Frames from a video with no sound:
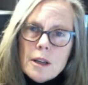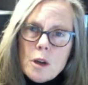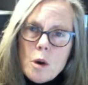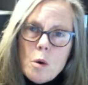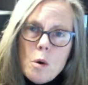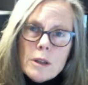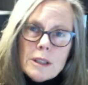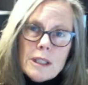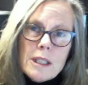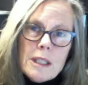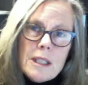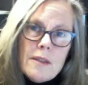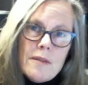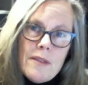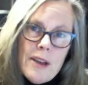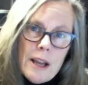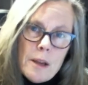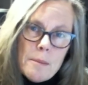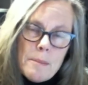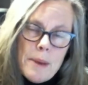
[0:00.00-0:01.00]
go on to
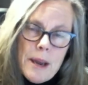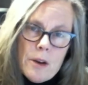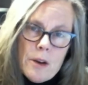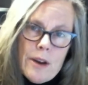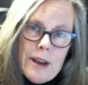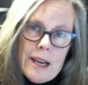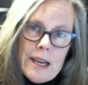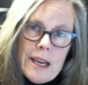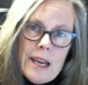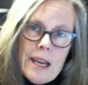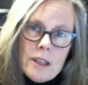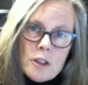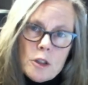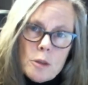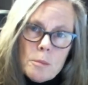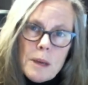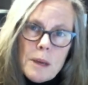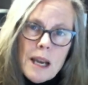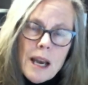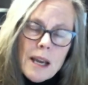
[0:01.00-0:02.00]
develop pancreatic
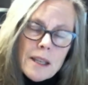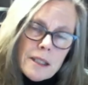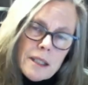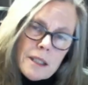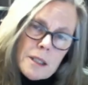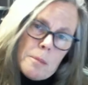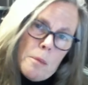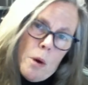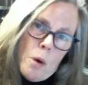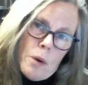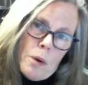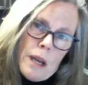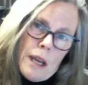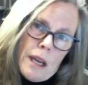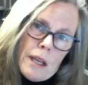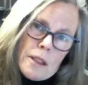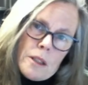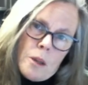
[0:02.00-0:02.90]
cancer because of smoking.